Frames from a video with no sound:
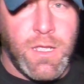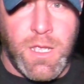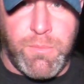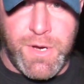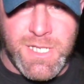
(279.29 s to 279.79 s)

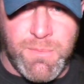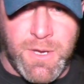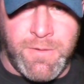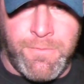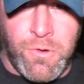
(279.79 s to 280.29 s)
you press the
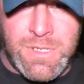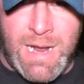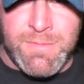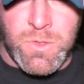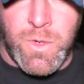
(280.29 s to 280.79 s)
button 4
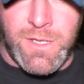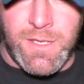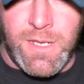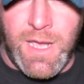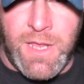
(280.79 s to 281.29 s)
times
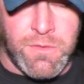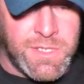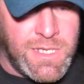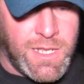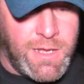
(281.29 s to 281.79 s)
quickly and you'll
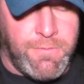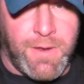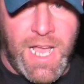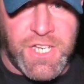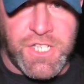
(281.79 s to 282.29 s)
see the light
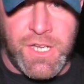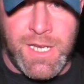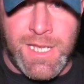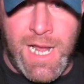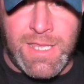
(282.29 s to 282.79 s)
flash to
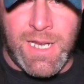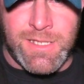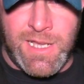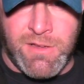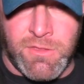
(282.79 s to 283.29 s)
indicate that it
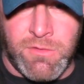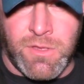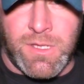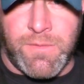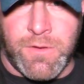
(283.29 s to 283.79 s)
cycled through
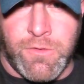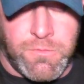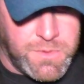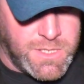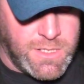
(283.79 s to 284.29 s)
the different
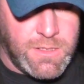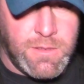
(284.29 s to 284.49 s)
groups.